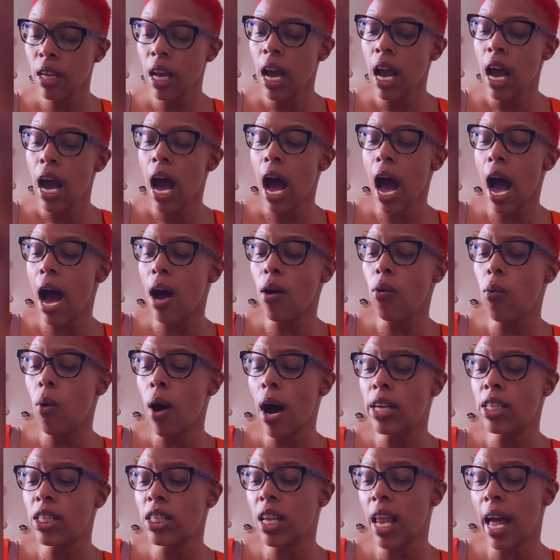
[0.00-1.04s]
I
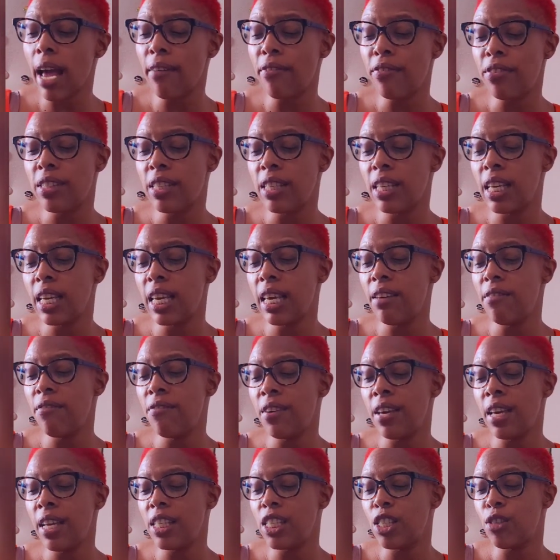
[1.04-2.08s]
watch life's
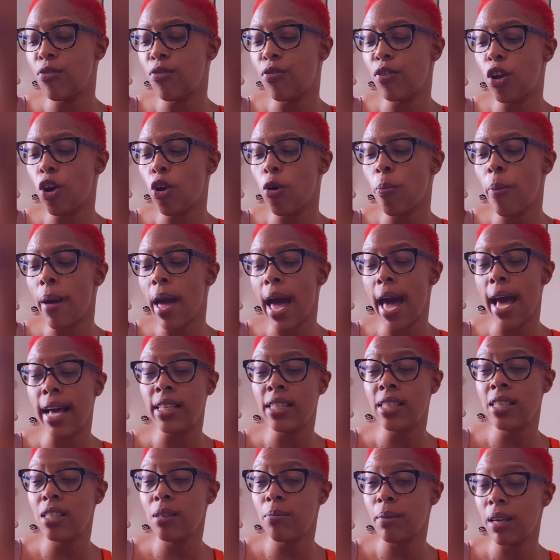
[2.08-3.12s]
events flow
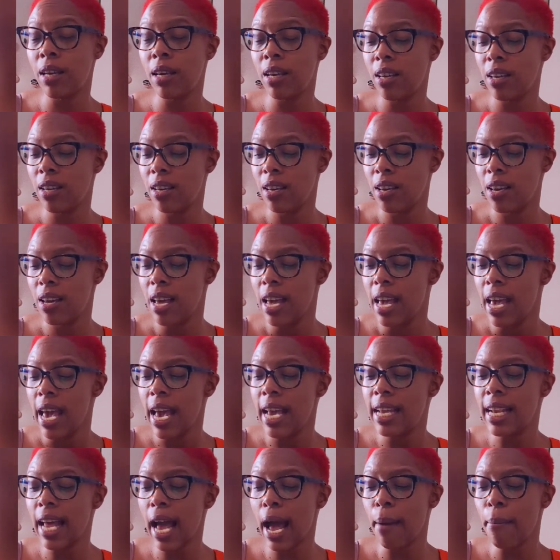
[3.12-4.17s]
past me,
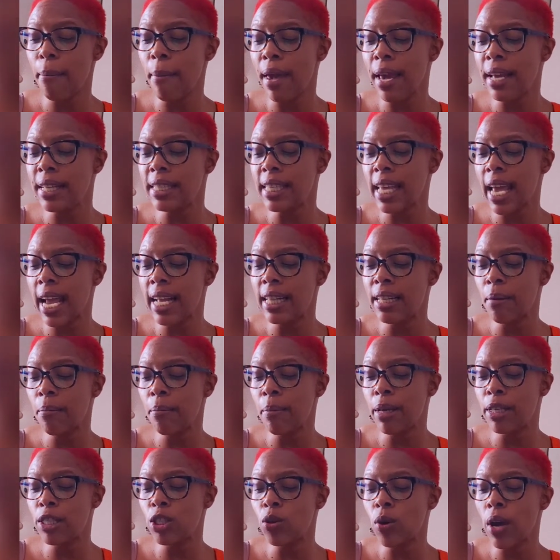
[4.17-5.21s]
and I maintain the
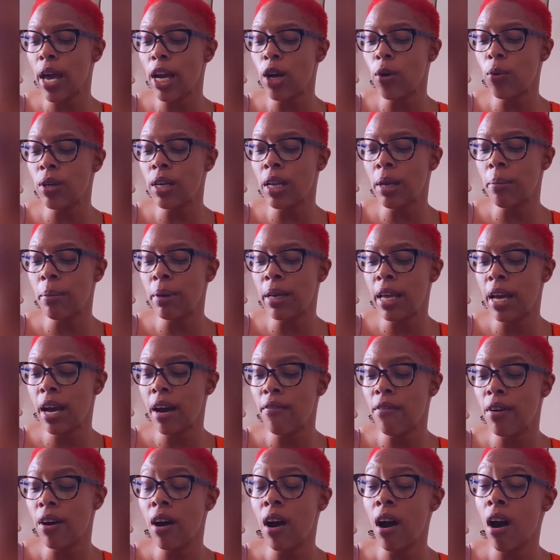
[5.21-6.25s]
mental equanimity of
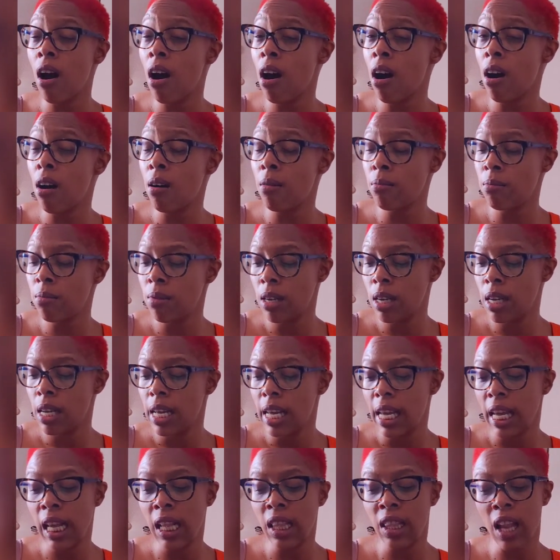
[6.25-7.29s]
a calm,
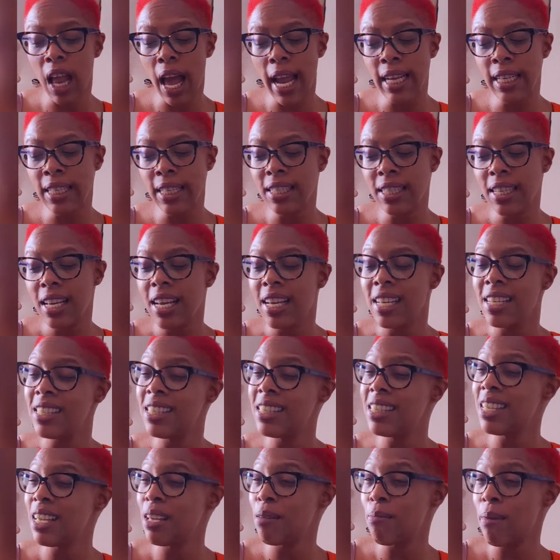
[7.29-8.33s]
enlightened
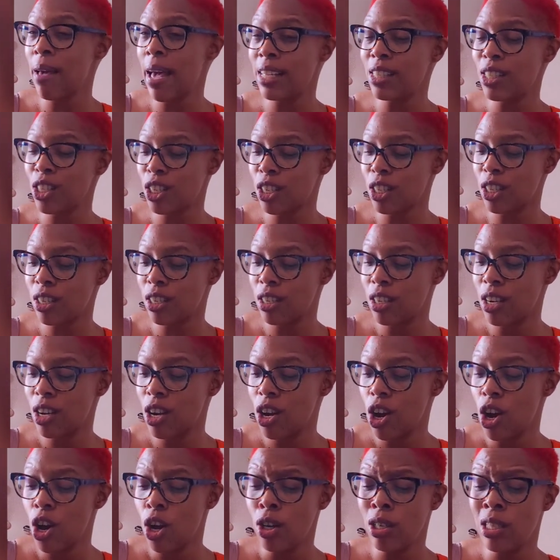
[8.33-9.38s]
Zen master
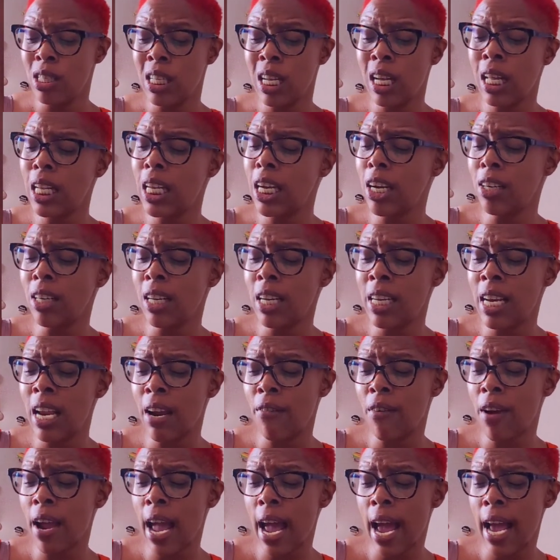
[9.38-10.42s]
who's clearly
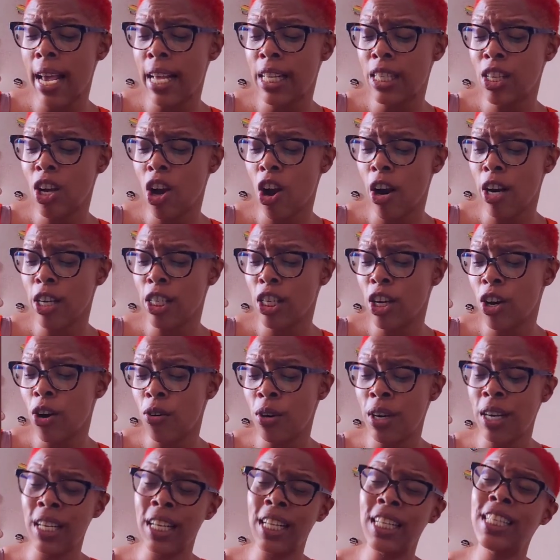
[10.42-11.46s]
never had his car
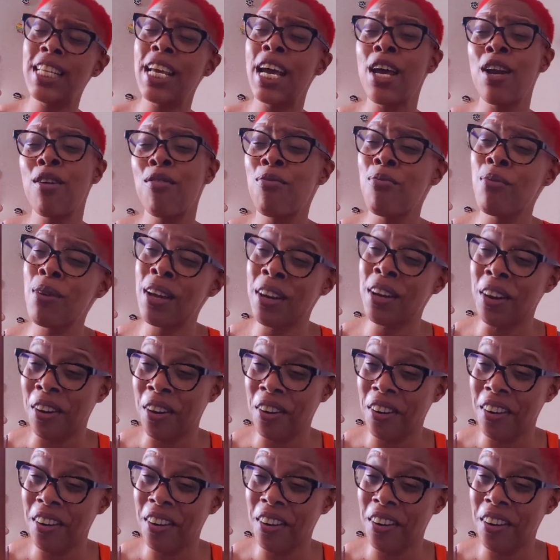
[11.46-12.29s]
towed in the dead of winter.